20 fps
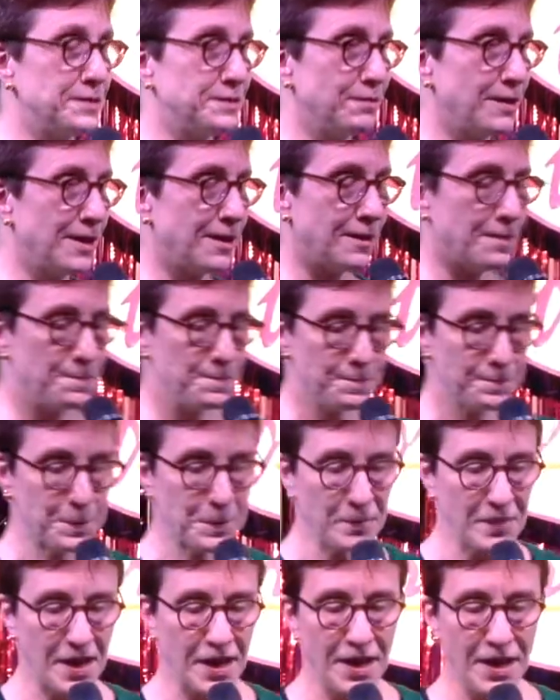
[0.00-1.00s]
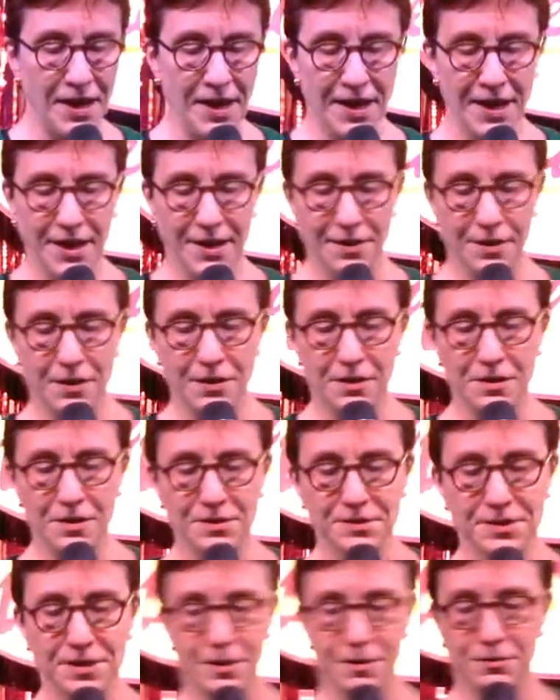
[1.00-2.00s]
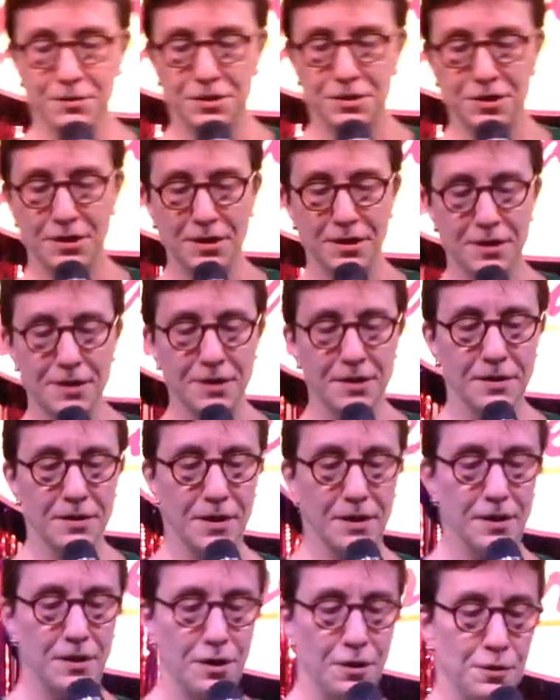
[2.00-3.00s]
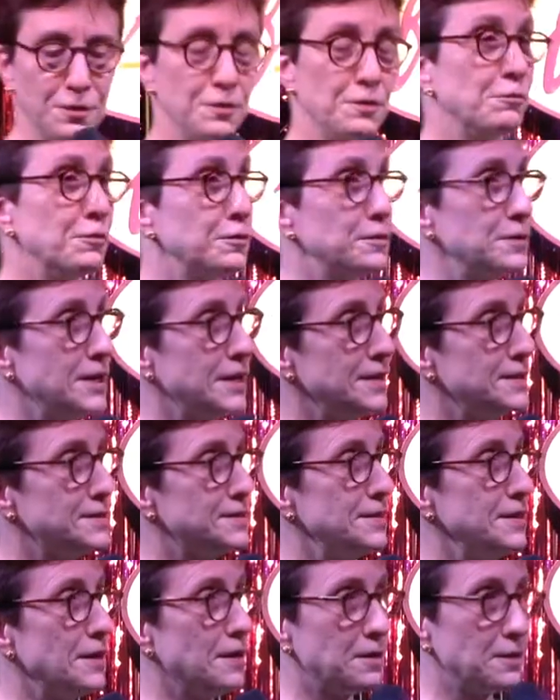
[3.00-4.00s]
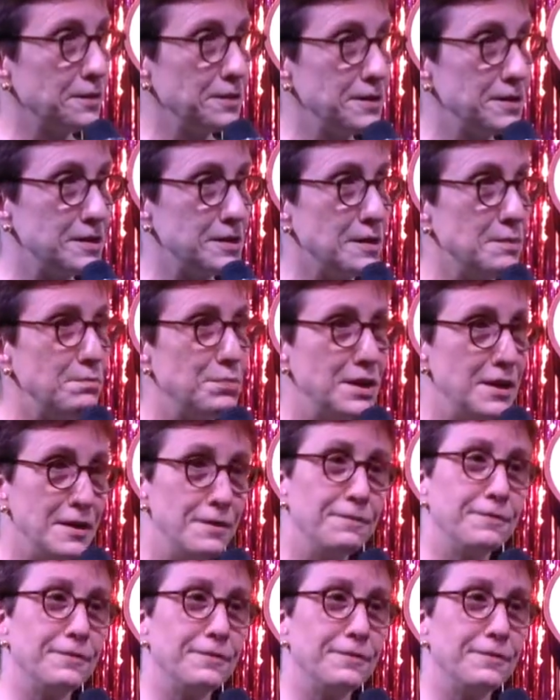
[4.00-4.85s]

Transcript: as well. And also, she co-coordinates the Arlington P